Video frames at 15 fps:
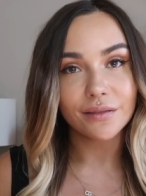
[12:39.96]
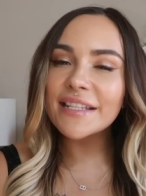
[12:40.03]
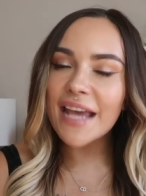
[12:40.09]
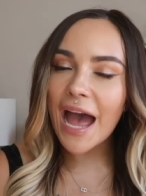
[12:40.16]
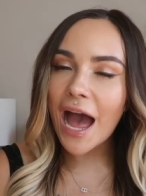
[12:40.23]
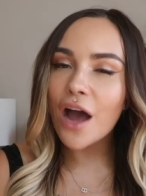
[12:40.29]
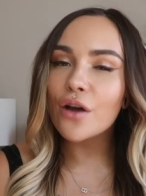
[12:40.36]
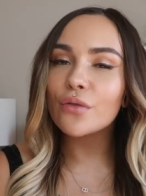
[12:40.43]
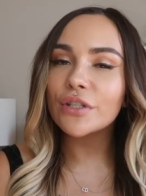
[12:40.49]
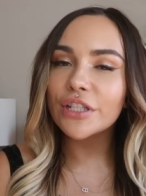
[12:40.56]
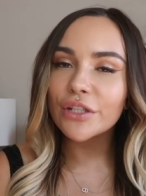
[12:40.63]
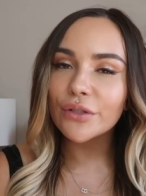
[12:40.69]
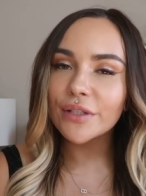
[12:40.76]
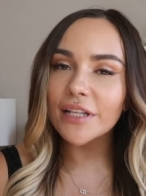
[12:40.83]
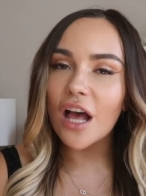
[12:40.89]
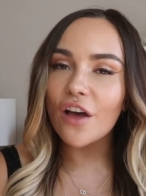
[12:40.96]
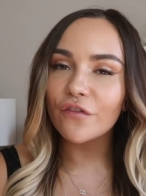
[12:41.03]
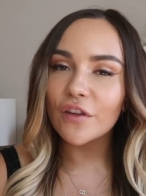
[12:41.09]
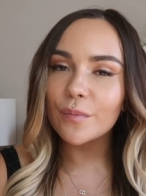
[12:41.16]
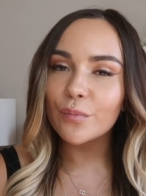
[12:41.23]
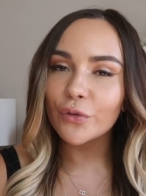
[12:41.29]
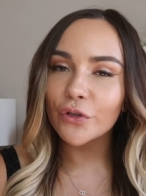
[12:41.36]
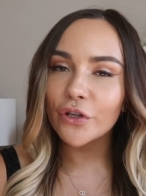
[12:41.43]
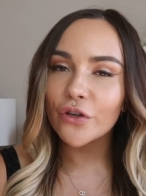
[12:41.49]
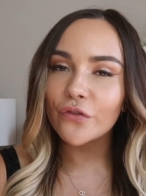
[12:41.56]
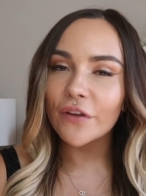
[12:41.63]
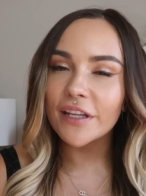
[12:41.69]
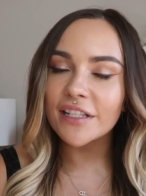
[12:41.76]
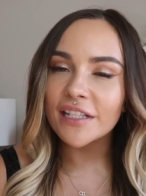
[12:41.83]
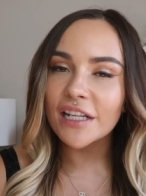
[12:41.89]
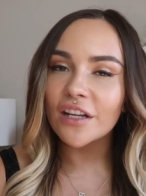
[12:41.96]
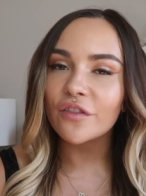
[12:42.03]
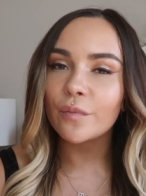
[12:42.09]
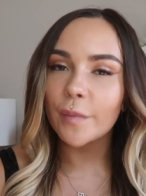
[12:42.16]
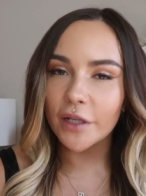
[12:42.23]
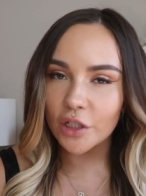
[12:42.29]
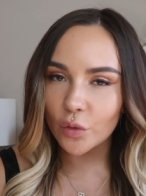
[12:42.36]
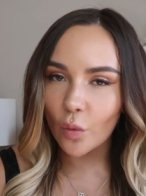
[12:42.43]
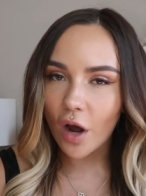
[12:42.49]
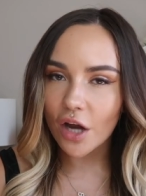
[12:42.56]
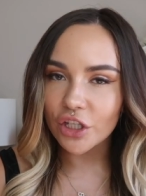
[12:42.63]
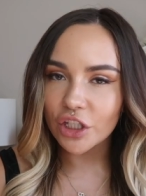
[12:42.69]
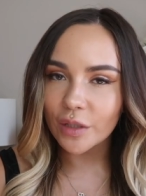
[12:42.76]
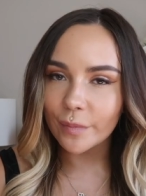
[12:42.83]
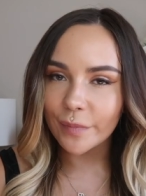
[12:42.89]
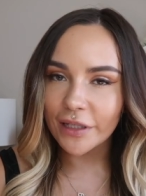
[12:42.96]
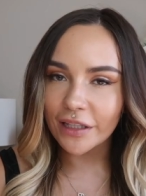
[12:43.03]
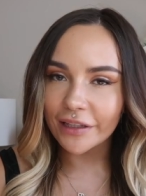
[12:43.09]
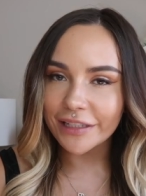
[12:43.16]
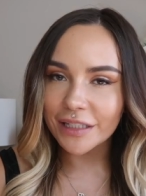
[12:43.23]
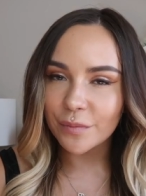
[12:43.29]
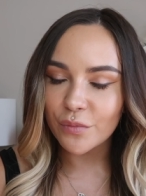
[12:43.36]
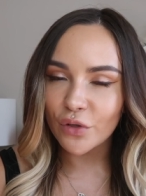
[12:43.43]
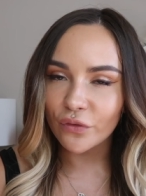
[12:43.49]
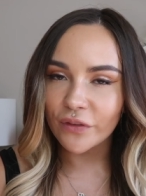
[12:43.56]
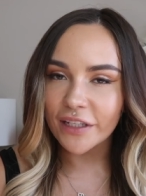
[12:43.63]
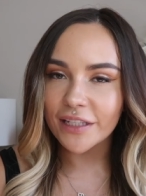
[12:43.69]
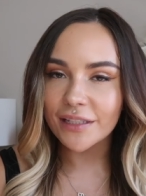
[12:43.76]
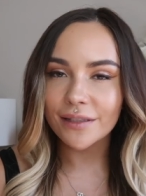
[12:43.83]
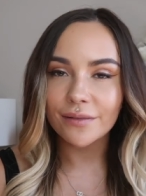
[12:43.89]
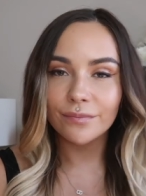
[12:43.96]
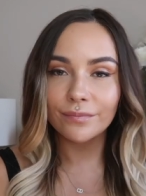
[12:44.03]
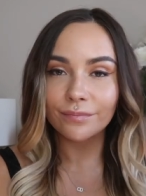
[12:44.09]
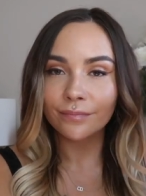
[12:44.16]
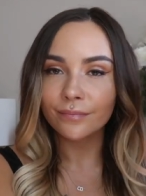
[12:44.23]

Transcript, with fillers: And how do you self-improve instead of binge watching B-list movies?